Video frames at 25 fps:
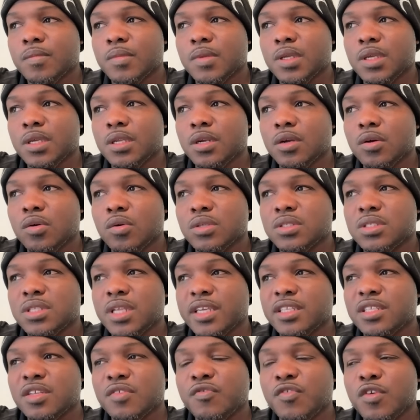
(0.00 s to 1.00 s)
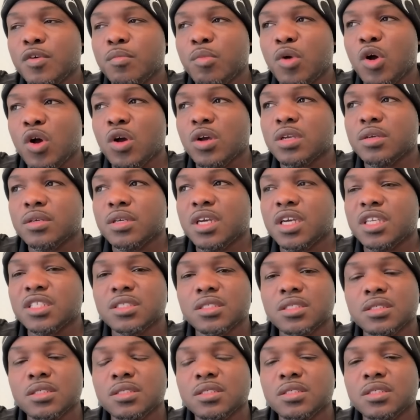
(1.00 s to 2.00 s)
know, it's like the football
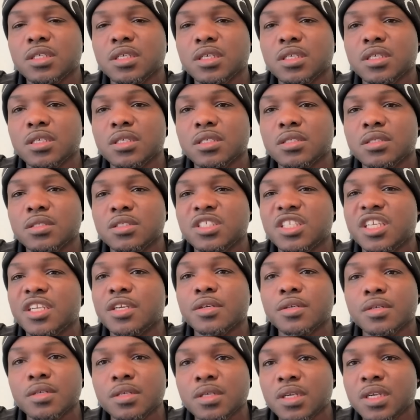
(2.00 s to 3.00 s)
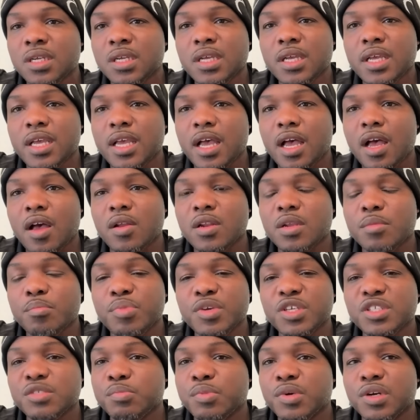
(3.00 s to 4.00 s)
concussion center out in
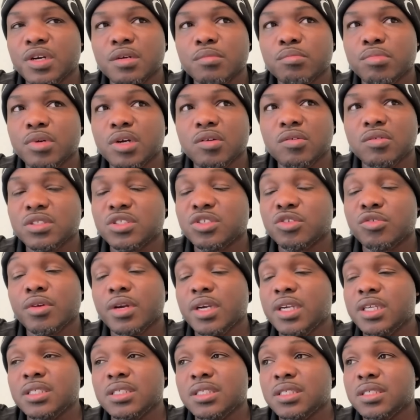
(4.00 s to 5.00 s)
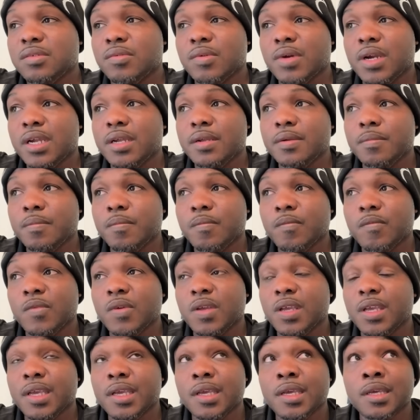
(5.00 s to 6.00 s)
Pittsburgh, bro. It's crazy, right?
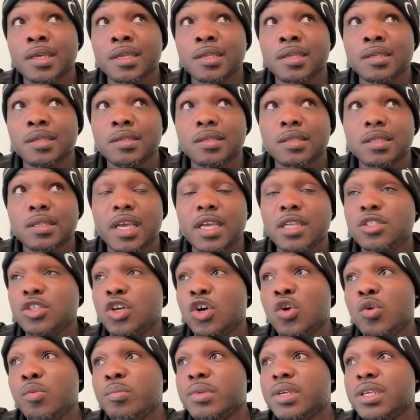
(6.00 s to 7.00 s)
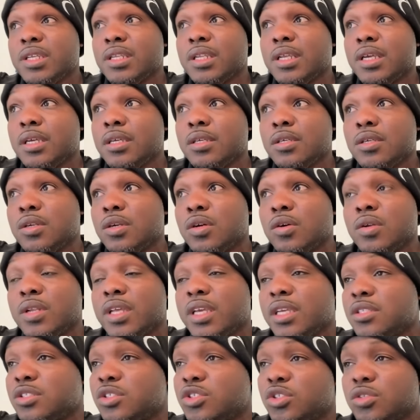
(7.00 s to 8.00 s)
And they told me, they
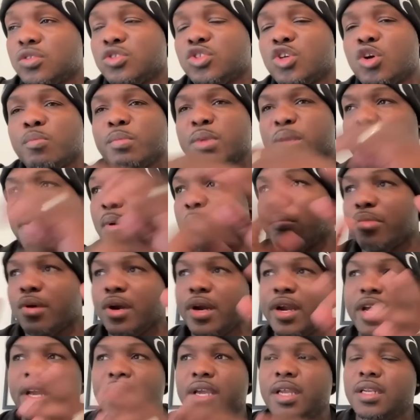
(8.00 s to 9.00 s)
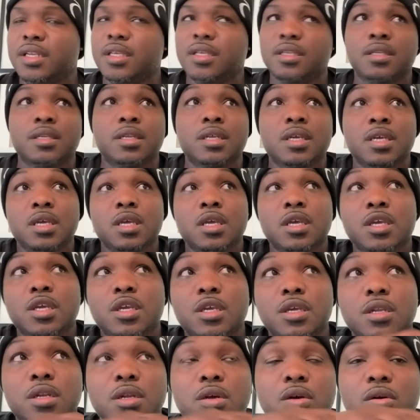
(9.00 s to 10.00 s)
showed me my brain and
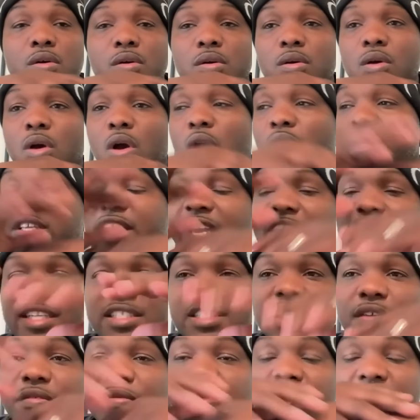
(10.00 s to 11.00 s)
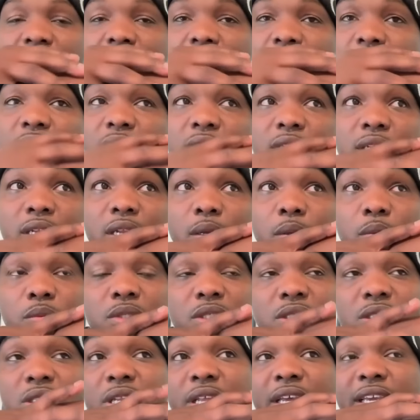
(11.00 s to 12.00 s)
you know all the activity in it, and I'm
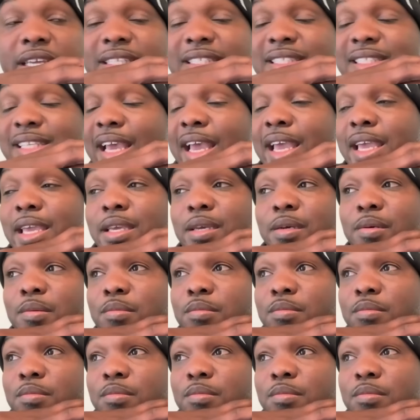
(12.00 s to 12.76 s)
just like, damn.